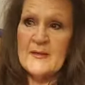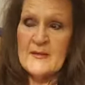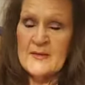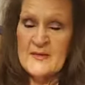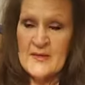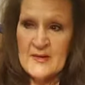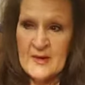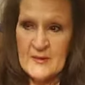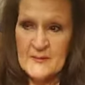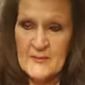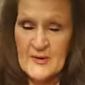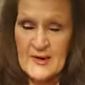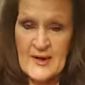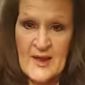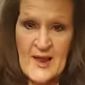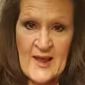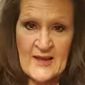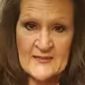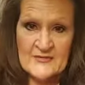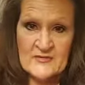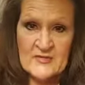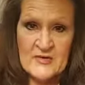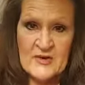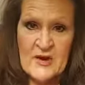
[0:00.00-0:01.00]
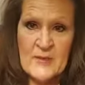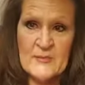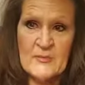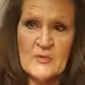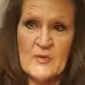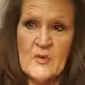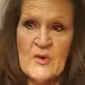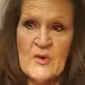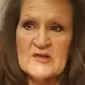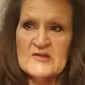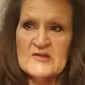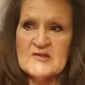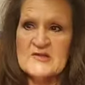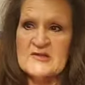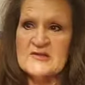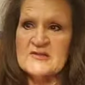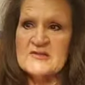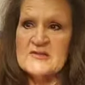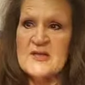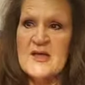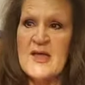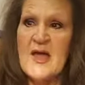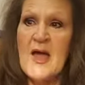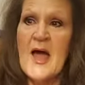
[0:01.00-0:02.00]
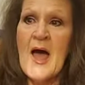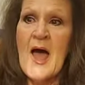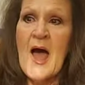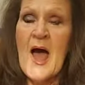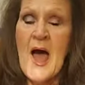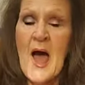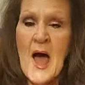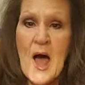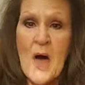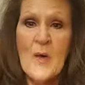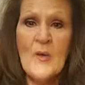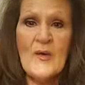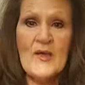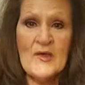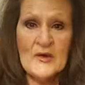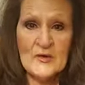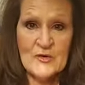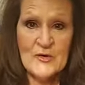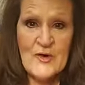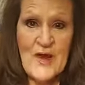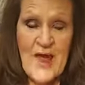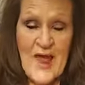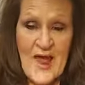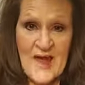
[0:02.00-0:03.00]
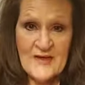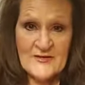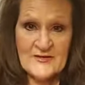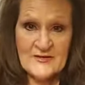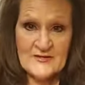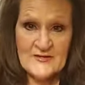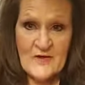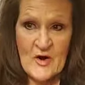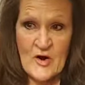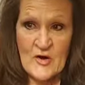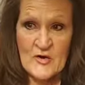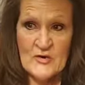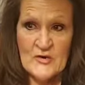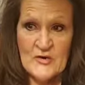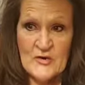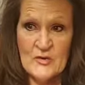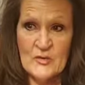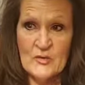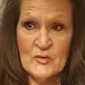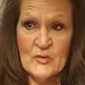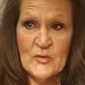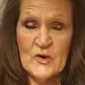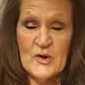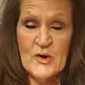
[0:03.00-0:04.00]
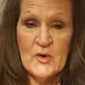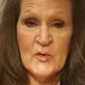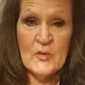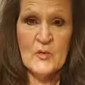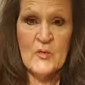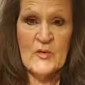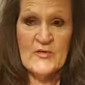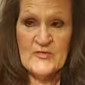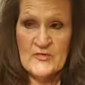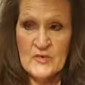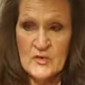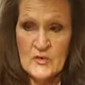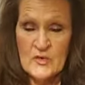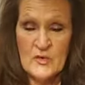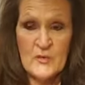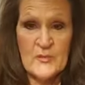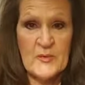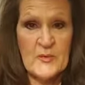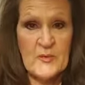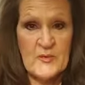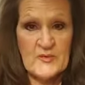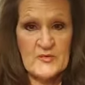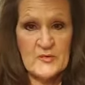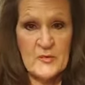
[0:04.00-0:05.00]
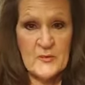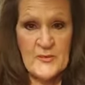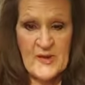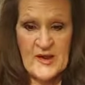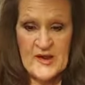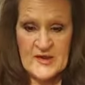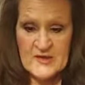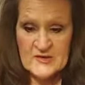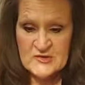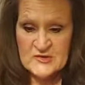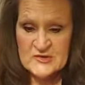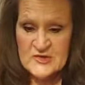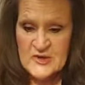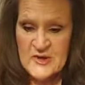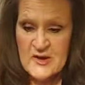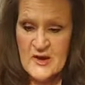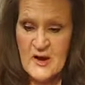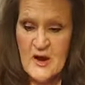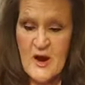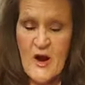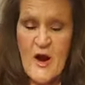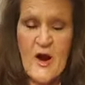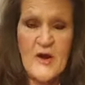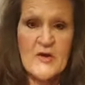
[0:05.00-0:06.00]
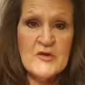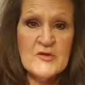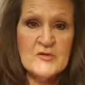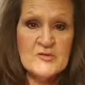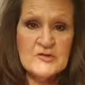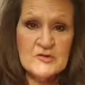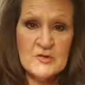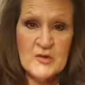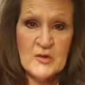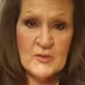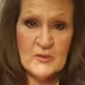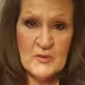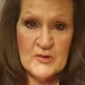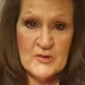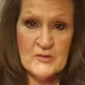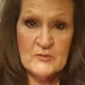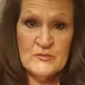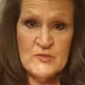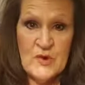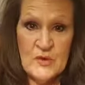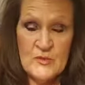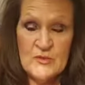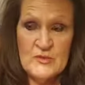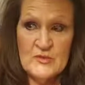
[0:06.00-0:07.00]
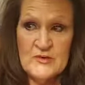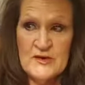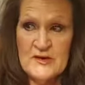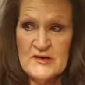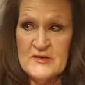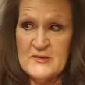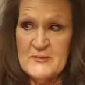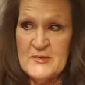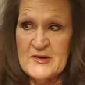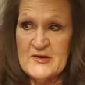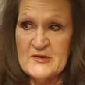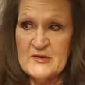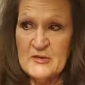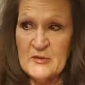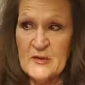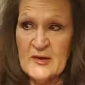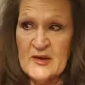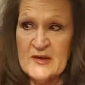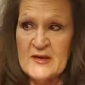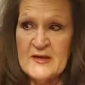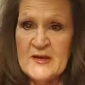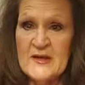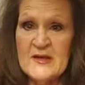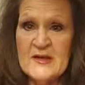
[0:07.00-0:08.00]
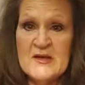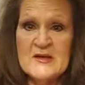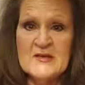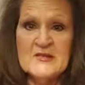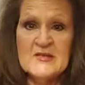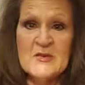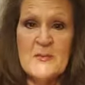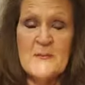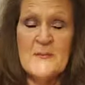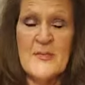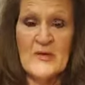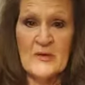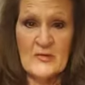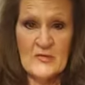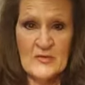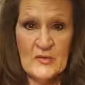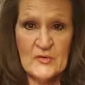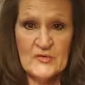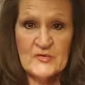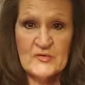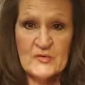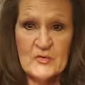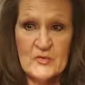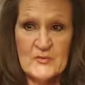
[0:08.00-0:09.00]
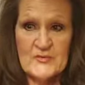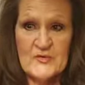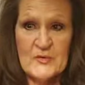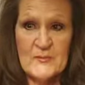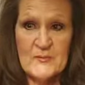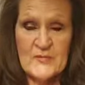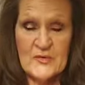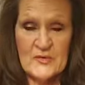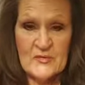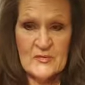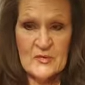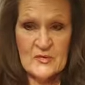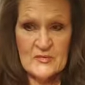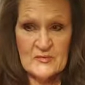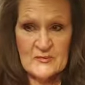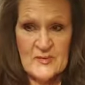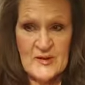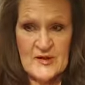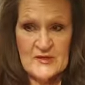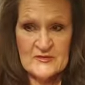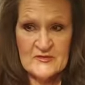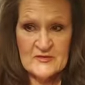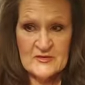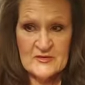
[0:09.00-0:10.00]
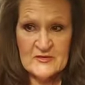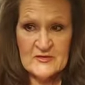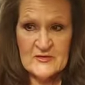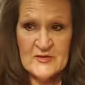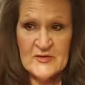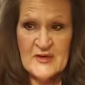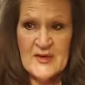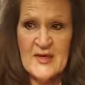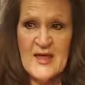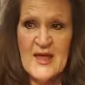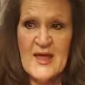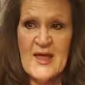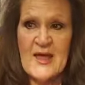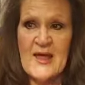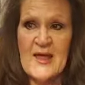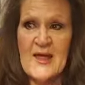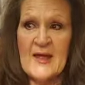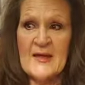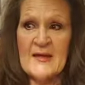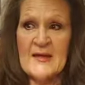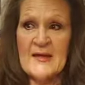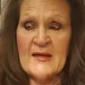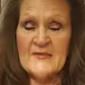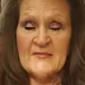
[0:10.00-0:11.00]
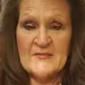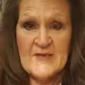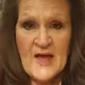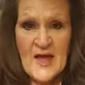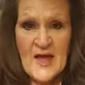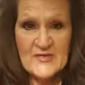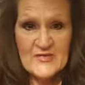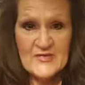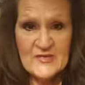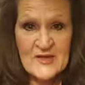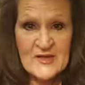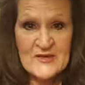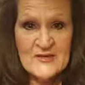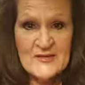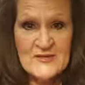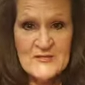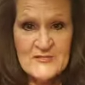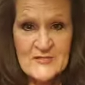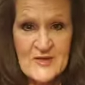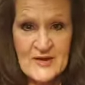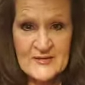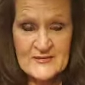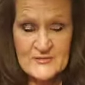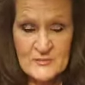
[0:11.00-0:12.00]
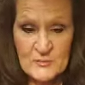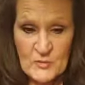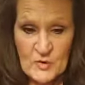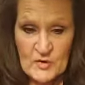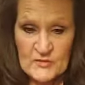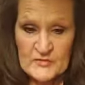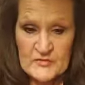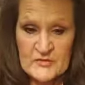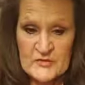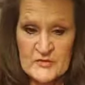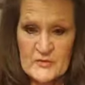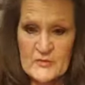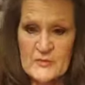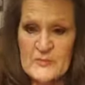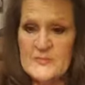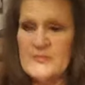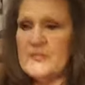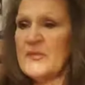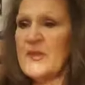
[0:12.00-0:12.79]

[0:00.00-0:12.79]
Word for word: Then I'm going to ask you a couple questions. How interactive are you with your group and with your page? Are you doing what you know you need to be doing to build those groups and build those pages? And if not, then you've got some work to do.